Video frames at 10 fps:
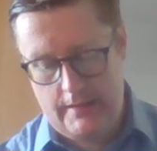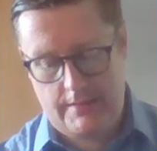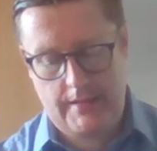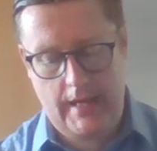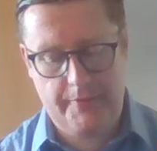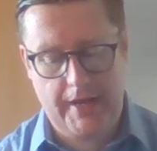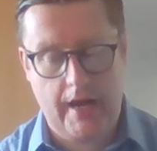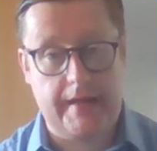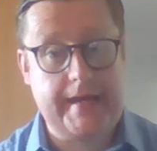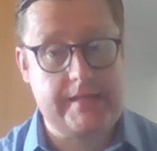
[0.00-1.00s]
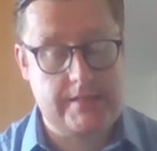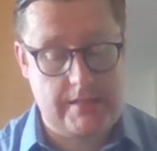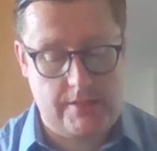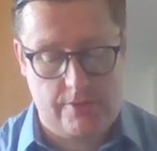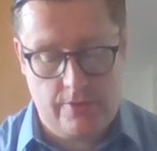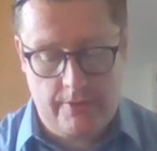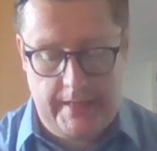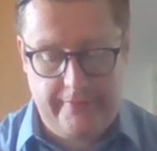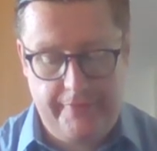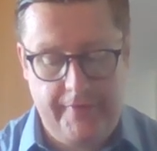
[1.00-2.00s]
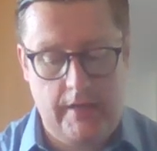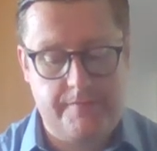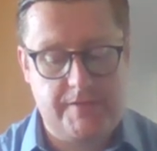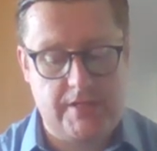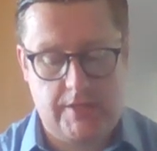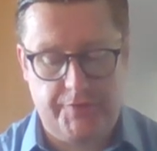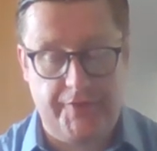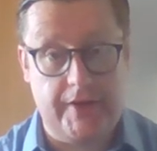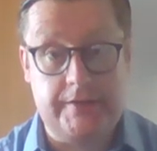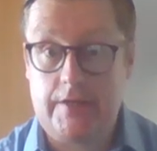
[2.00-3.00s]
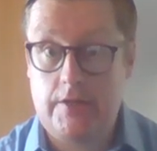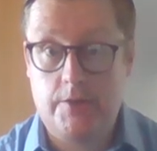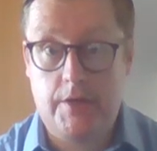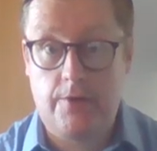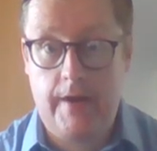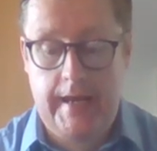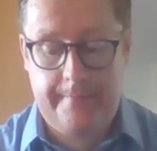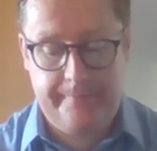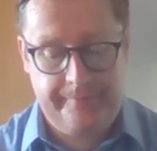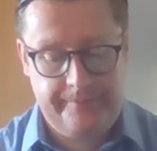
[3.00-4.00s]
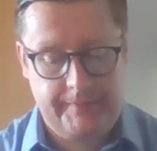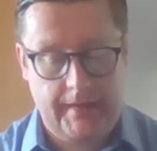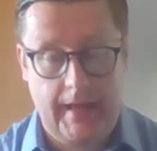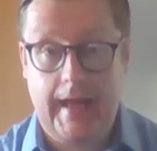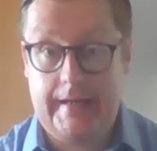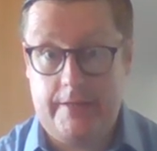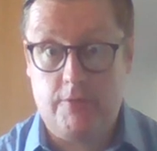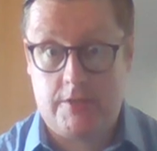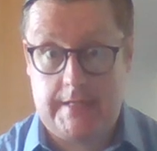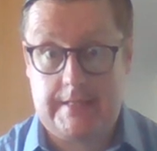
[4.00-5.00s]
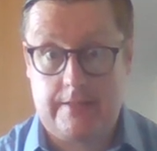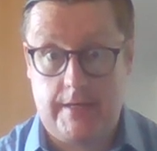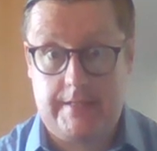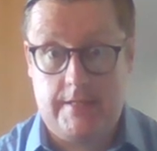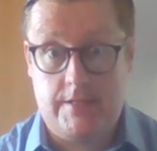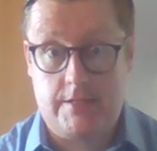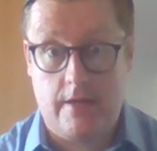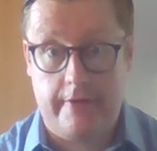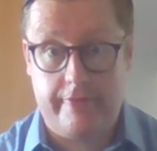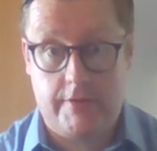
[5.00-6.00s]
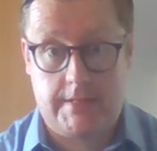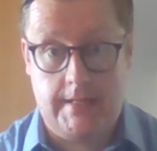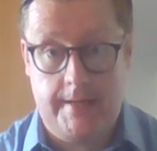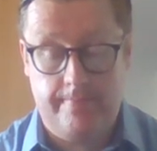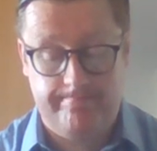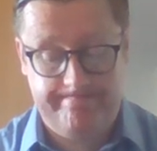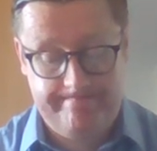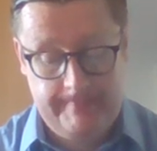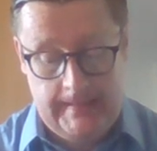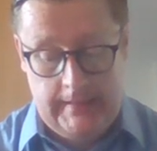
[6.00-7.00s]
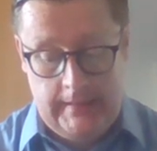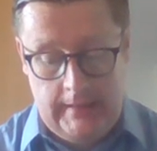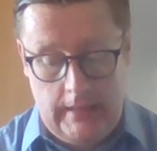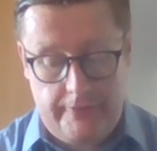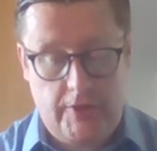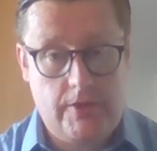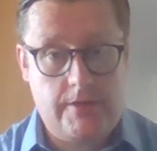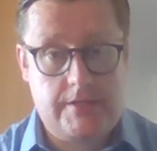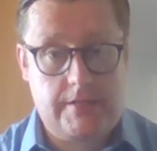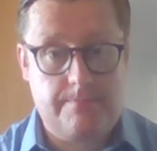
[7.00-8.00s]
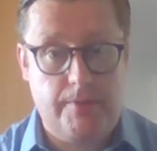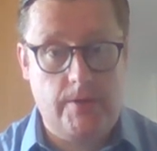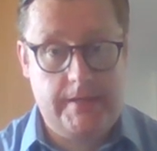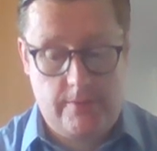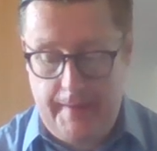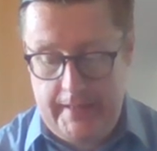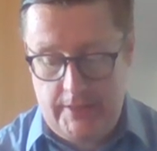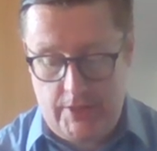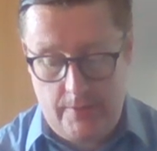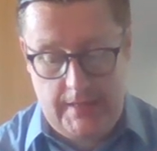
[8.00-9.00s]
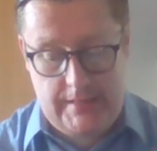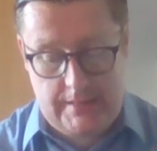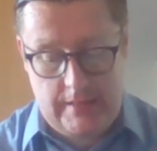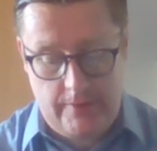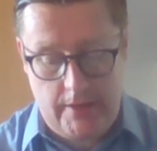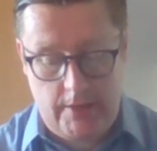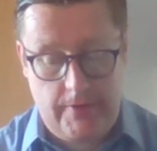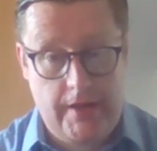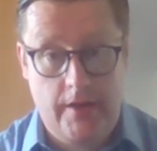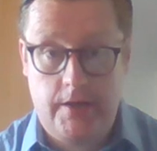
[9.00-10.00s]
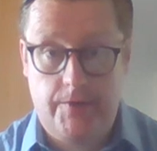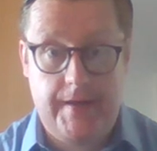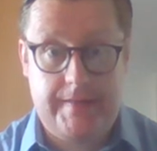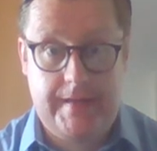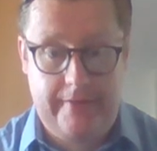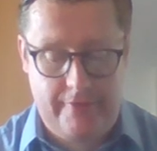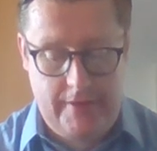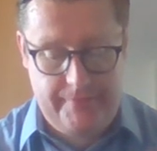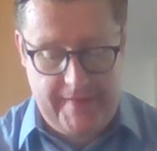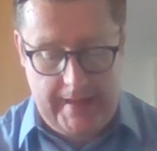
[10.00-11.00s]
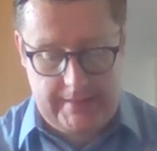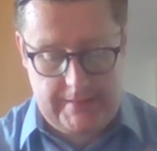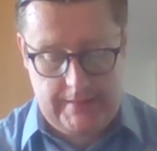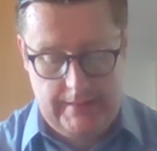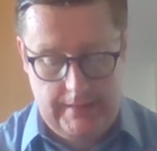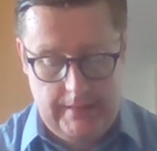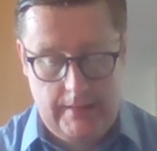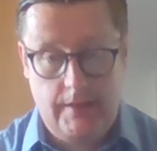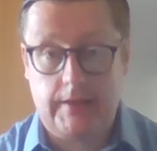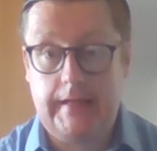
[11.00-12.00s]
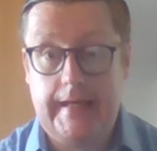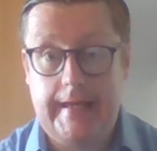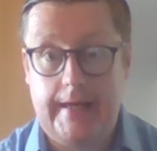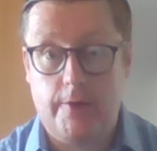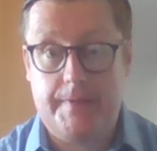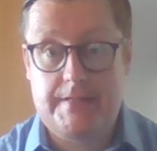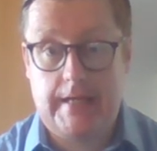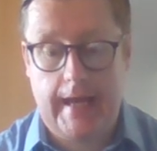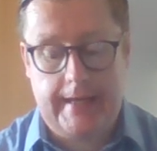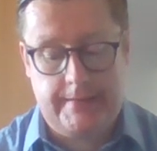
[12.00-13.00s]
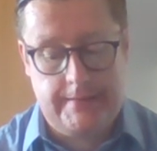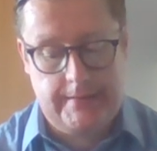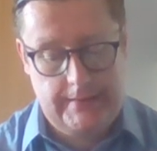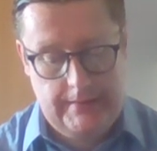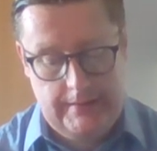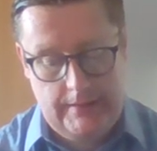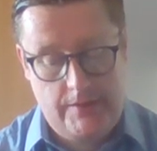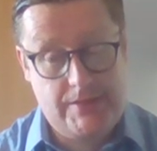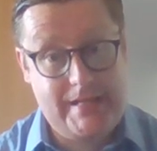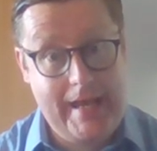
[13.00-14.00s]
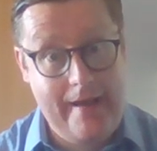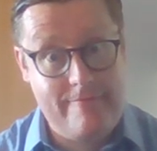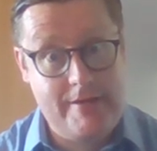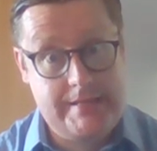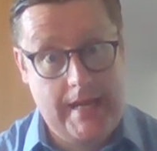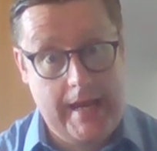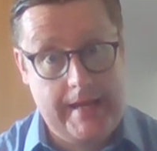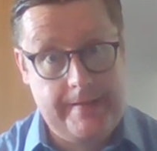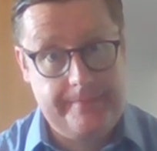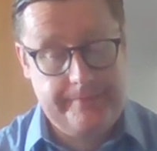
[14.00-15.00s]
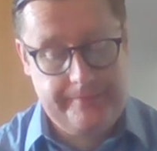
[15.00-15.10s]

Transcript: So there we are. That's the story. Full of such fun, don't you agree? And it was exciting stuff, wasn't it? Of course, poor little Banjo is still hungry. Hungrier than ever, in fact. Luckily, help is at hand. You see, every day,